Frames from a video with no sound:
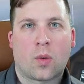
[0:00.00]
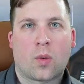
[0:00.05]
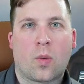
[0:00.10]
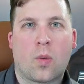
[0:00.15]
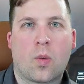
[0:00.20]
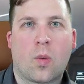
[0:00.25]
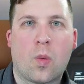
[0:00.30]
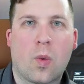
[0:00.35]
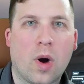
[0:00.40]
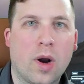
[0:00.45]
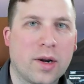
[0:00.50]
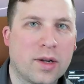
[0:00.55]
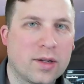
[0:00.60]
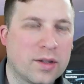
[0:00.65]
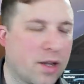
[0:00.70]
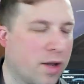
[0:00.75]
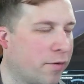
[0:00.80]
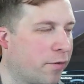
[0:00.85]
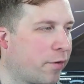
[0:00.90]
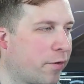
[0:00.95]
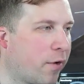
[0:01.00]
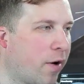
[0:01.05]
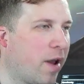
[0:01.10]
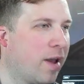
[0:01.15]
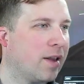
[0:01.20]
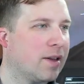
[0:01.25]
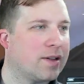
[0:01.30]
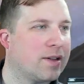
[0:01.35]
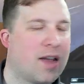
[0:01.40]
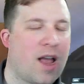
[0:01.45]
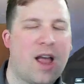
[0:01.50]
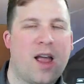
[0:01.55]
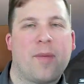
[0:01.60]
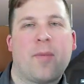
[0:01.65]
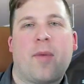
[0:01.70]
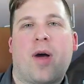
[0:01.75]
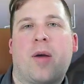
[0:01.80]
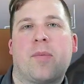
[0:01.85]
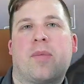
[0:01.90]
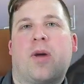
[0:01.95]
What is up, friends?
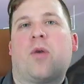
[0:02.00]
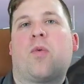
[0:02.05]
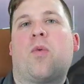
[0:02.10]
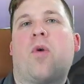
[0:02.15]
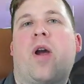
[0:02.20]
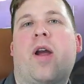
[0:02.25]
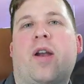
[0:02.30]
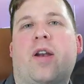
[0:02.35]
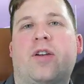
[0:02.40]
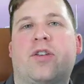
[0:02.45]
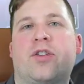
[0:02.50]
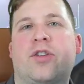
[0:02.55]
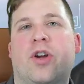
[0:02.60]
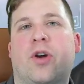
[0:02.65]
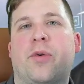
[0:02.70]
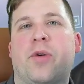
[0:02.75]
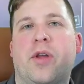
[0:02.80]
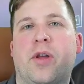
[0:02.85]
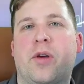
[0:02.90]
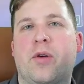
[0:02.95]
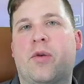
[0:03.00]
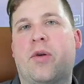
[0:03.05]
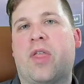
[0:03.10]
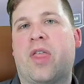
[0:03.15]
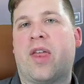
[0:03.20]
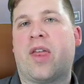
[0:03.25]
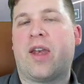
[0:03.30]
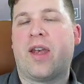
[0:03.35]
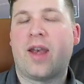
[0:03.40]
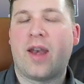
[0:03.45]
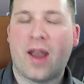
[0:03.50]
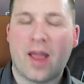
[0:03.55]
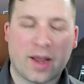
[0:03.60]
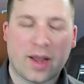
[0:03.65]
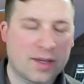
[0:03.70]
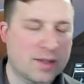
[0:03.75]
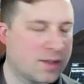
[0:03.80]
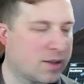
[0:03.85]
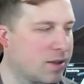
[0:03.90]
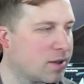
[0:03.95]
I'm on my way to show you the
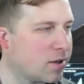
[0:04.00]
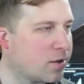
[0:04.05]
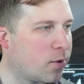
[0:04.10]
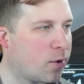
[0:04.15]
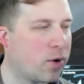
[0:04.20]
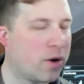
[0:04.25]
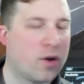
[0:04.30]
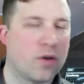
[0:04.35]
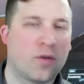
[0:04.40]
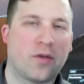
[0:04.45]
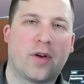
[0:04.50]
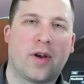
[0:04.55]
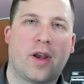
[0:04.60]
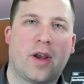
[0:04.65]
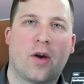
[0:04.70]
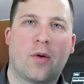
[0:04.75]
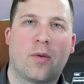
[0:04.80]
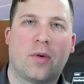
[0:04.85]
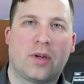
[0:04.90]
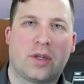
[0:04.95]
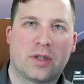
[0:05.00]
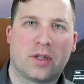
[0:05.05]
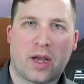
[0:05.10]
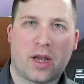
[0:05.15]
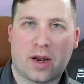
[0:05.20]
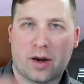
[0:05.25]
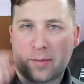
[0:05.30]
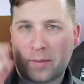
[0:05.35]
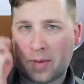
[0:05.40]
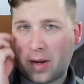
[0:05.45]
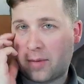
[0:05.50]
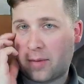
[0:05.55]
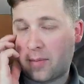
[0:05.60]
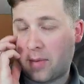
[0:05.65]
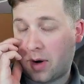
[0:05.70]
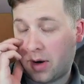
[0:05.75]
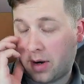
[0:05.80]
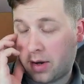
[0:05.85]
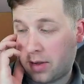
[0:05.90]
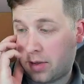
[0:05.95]
next tutorial video, which is how to make
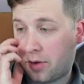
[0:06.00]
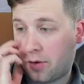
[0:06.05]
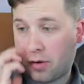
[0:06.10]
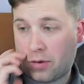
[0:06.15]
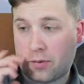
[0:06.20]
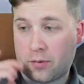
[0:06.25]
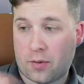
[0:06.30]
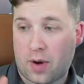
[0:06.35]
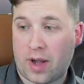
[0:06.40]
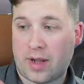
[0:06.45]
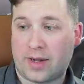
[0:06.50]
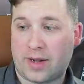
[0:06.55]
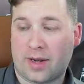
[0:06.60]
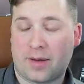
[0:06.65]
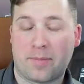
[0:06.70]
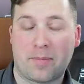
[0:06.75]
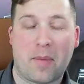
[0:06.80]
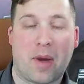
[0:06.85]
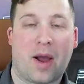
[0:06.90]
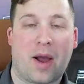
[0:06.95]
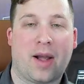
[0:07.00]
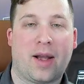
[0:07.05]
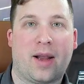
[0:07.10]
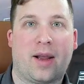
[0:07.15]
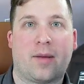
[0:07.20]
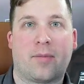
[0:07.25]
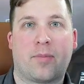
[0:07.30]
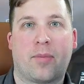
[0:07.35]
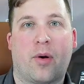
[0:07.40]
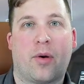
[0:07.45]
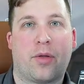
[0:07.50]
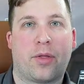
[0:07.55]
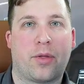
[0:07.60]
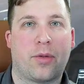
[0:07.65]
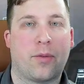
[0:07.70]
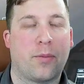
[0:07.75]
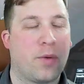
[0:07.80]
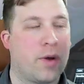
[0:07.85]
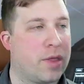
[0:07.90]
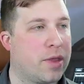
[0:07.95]
money through rented mining, both
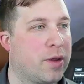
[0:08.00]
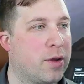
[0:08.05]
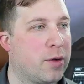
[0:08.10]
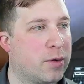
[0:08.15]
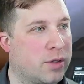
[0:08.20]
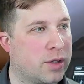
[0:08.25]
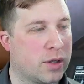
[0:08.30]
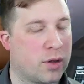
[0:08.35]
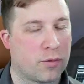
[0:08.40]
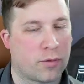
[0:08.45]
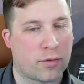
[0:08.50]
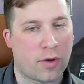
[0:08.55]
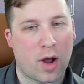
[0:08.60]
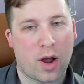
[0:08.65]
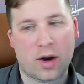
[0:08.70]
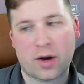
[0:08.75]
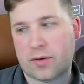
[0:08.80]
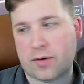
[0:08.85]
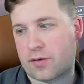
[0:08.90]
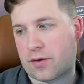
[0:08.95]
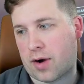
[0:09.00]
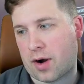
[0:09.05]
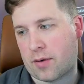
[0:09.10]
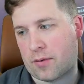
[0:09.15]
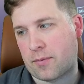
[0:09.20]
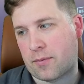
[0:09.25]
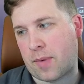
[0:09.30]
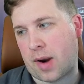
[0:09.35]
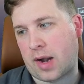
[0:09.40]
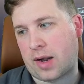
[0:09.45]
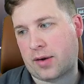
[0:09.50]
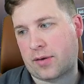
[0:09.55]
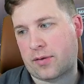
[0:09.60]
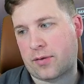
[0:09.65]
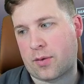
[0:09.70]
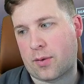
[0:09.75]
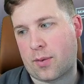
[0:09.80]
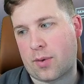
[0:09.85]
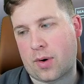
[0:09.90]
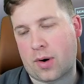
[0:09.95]
with using the rock for mining
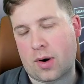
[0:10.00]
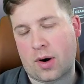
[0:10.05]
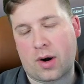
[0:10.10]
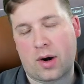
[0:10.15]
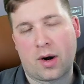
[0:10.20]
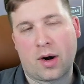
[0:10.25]
for